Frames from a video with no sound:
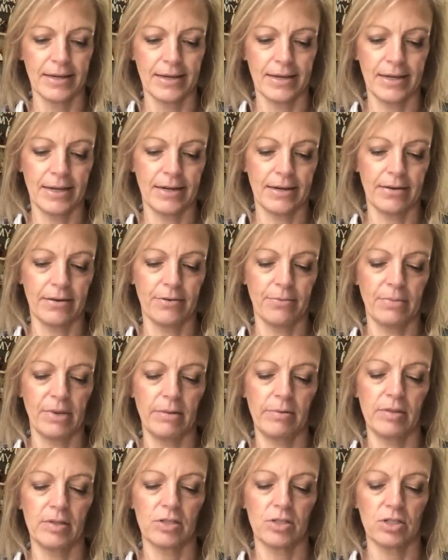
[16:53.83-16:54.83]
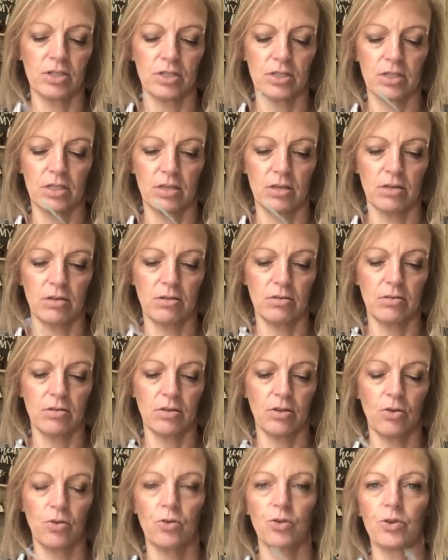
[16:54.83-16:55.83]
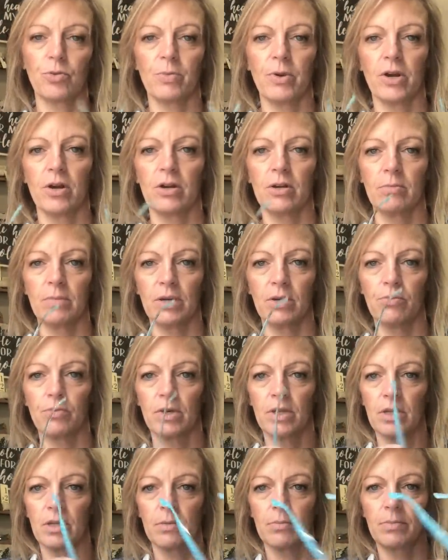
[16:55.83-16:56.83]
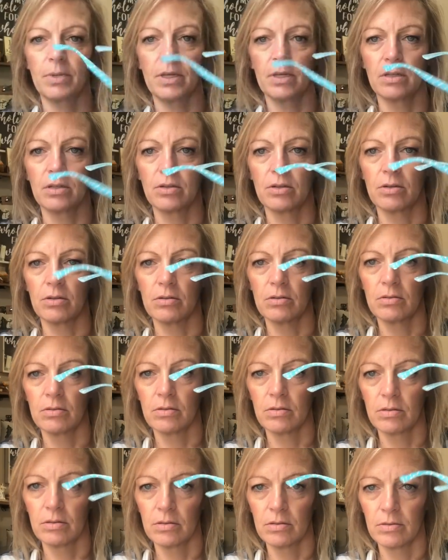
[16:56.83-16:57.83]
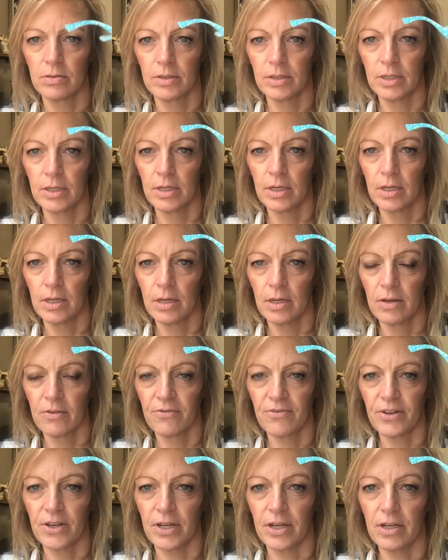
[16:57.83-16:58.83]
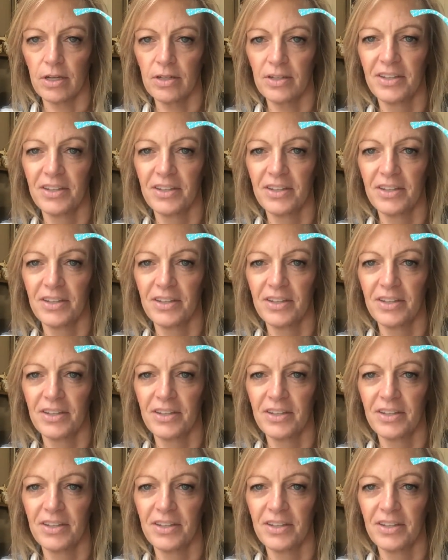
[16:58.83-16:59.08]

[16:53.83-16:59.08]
I don't know, maybe it's just the, the older part of me wanting to be a little fun.